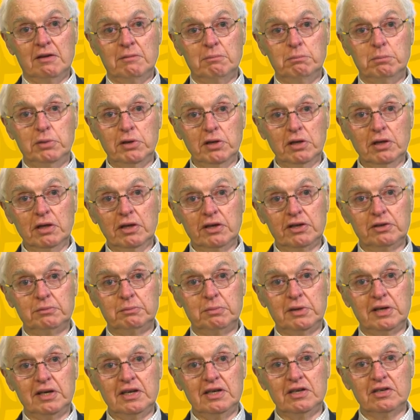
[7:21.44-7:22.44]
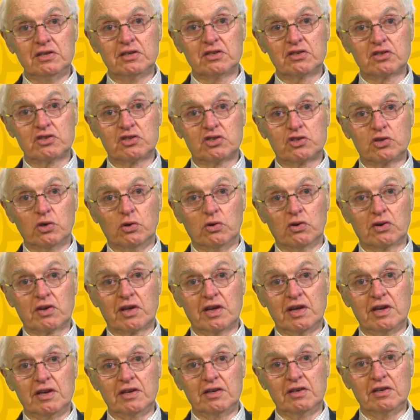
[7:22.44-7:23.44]
Bill had been
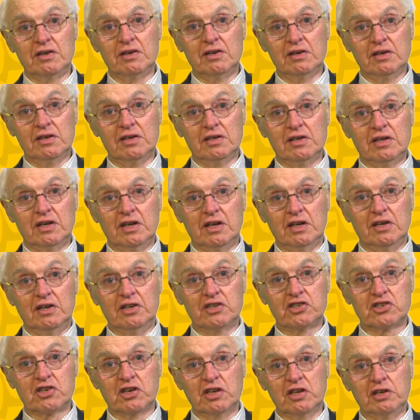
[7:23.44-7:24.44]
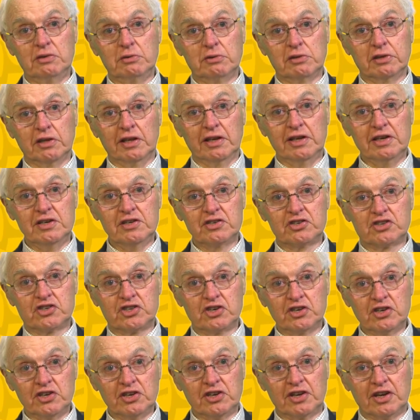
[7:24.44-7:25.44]
talking initially with Len
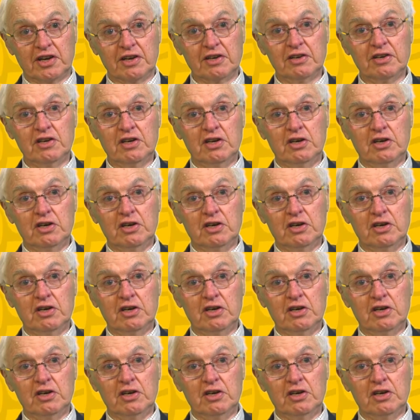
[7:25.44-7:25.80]
Turner,